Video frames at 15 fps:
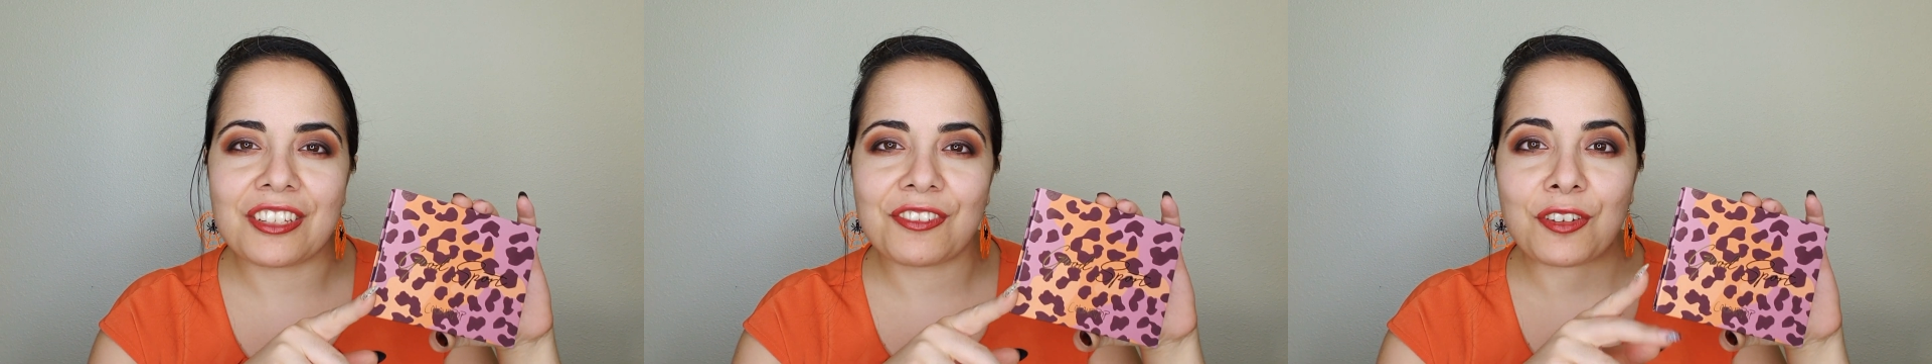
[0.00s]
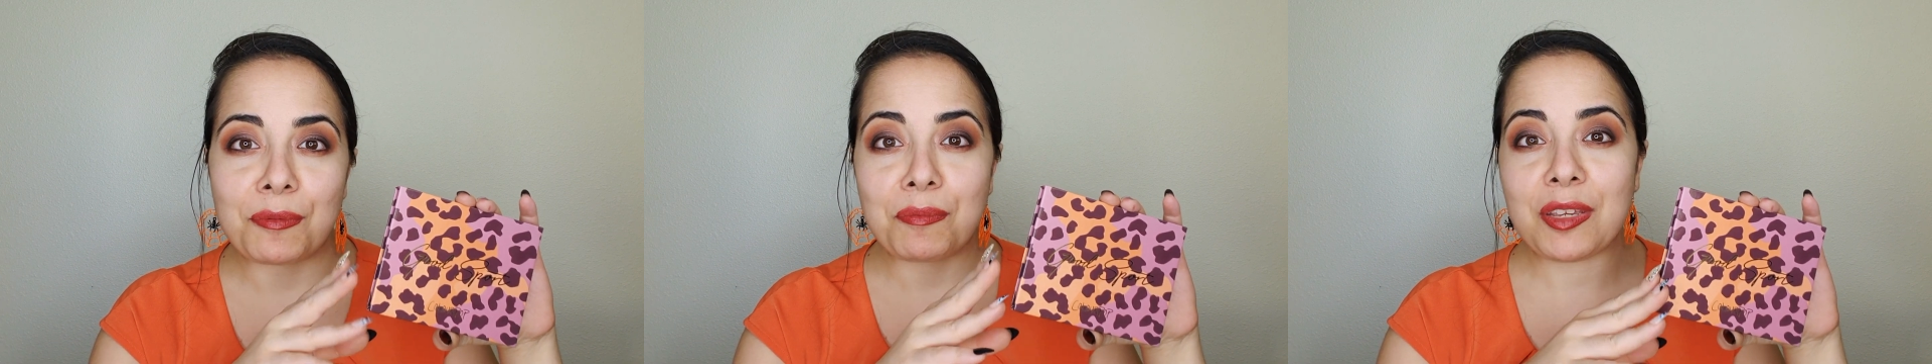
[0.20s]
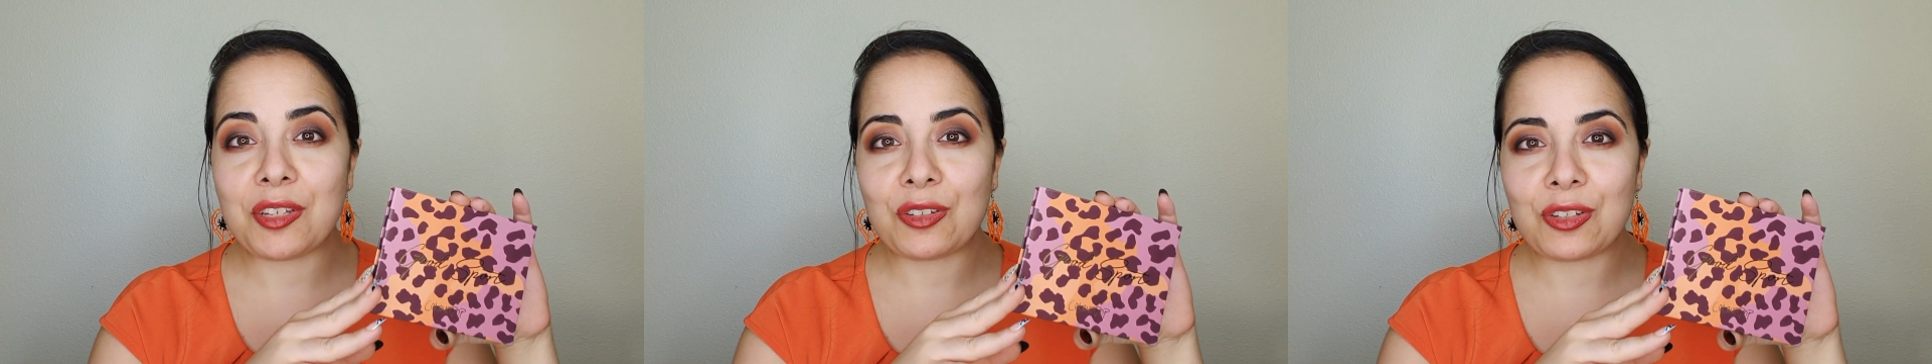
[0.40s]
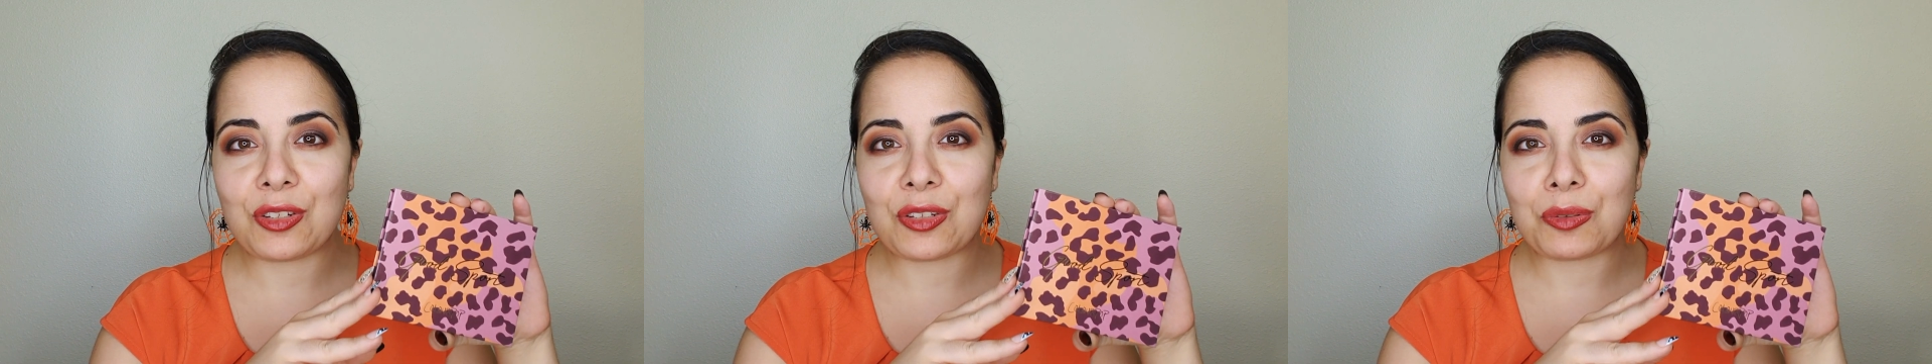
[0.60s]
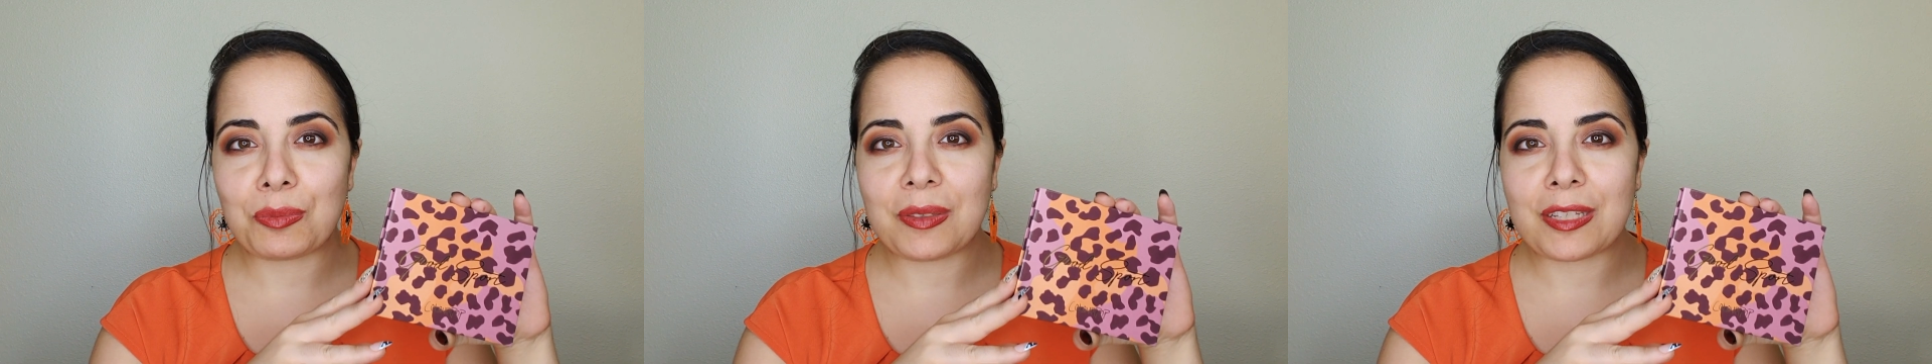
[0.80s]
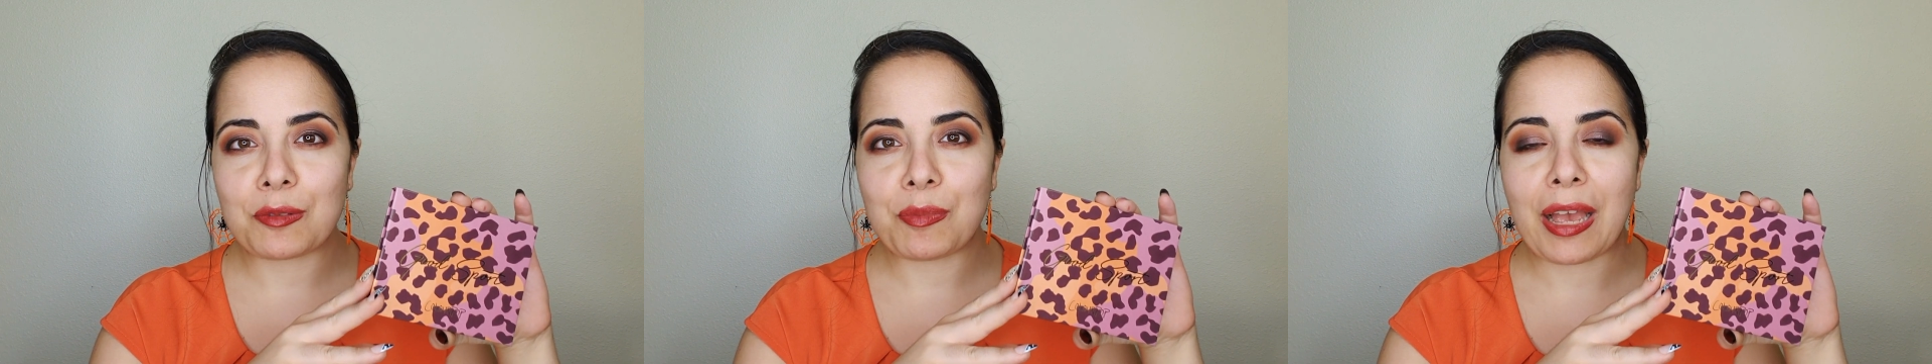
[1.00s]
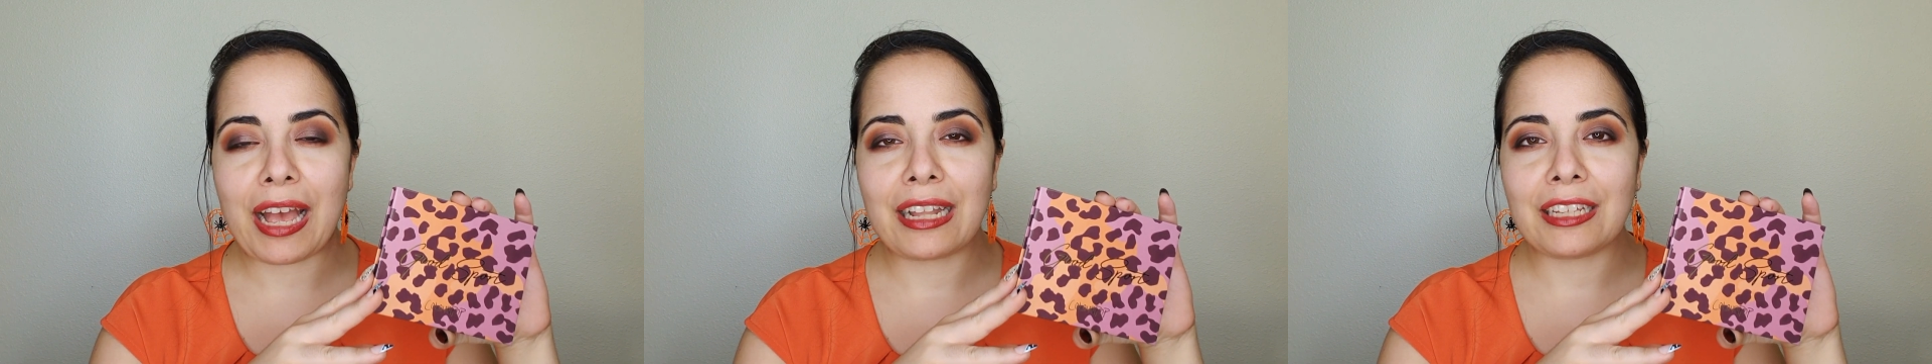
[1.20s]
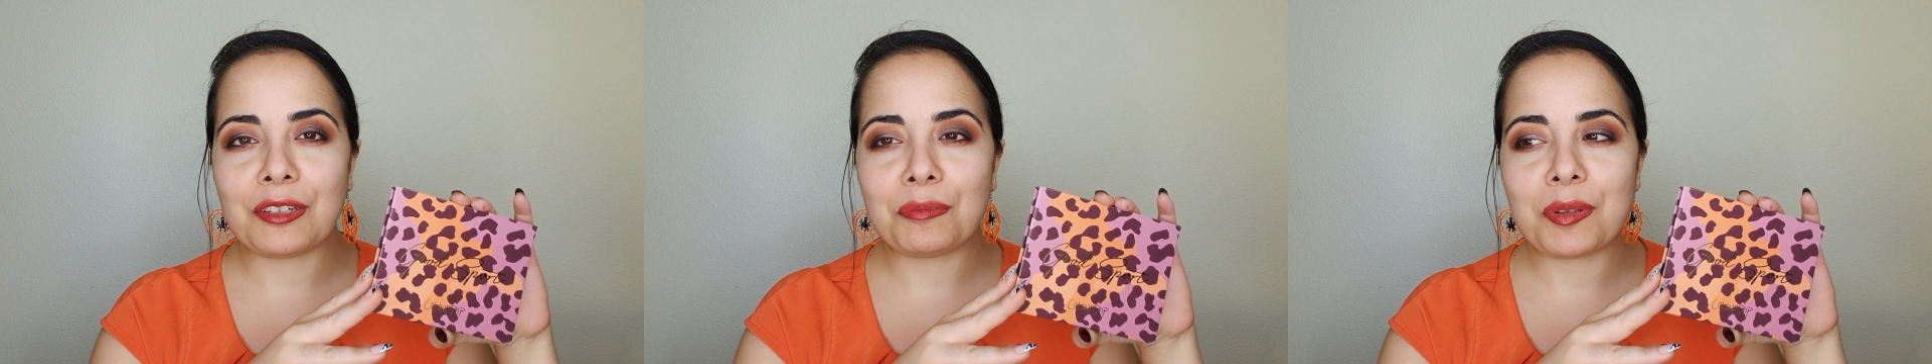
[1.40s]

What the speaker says: for me to dupe this palette,